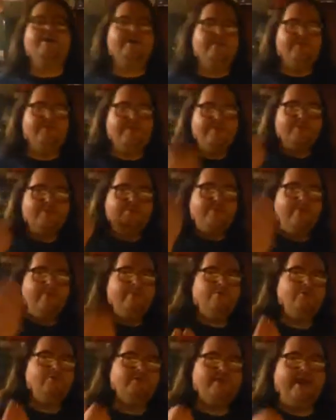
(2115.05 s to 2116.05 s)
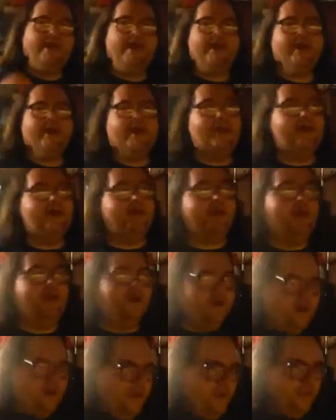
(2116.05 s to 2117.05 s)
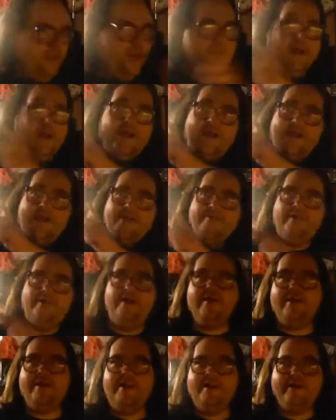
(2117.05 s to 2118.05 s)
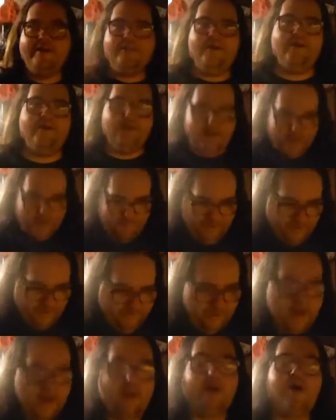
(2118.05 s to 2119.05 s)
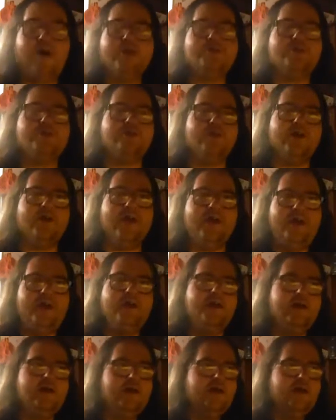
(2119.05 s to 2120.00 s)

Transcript: I mean, those people who say click here, click there, click my crotch, okay?